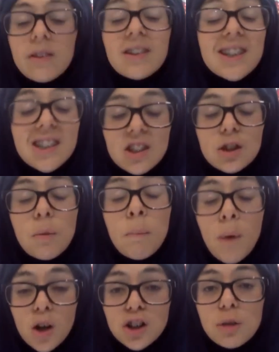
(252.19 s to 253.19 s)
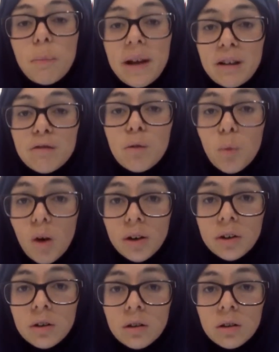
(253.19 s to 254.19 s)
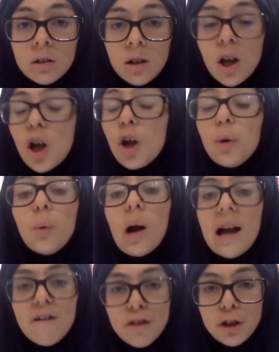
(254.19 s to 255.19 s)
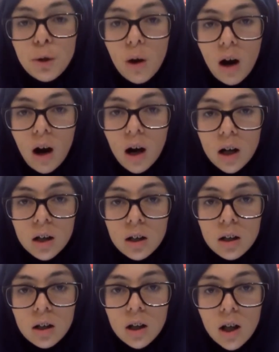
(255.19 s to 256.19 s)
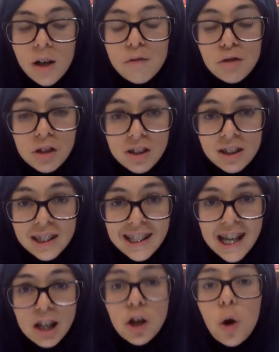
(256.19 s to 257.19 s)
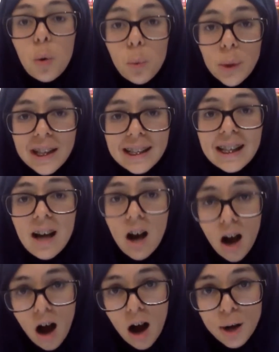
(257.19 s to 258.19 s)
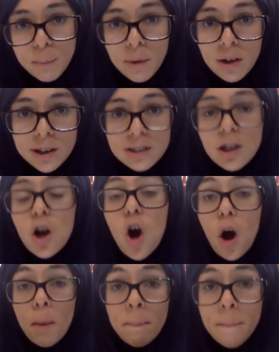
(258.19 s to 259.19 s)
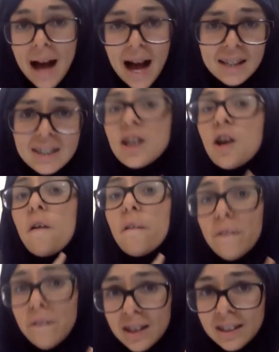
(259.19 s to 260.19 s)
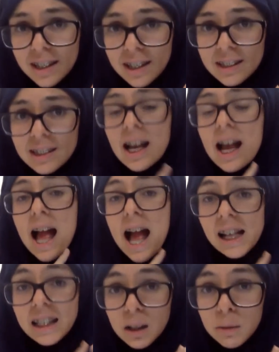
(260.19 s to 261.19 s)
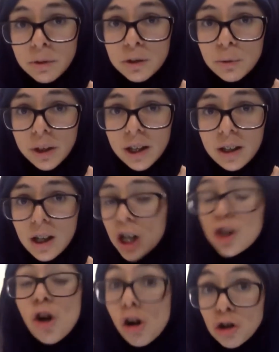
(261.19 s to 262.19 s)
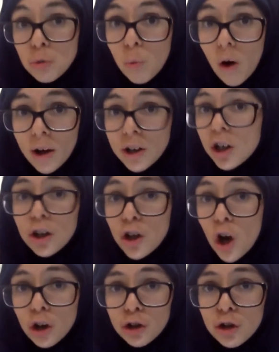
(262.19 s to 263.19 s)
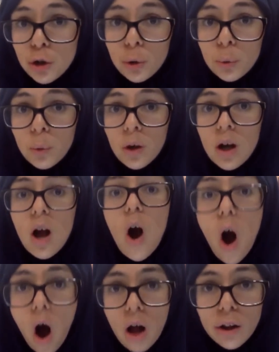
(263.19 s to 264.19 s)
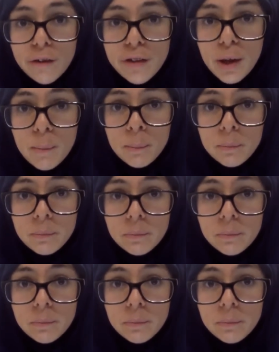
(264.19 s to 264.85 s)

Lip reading: This is the most painful one. Whoever you are, if you didn't get really high marks on math, physics, and chemistry, not 1, not 2, all of them,